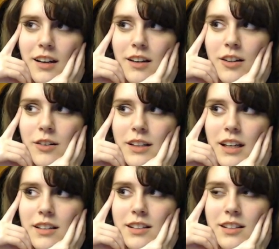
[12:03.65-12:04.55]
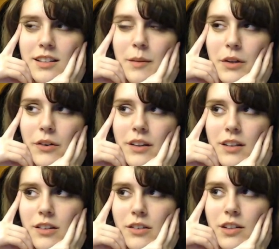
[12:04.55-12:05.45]
oh yes, I'm
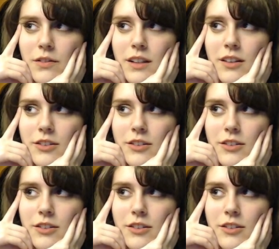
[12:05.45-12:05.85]
going to defeat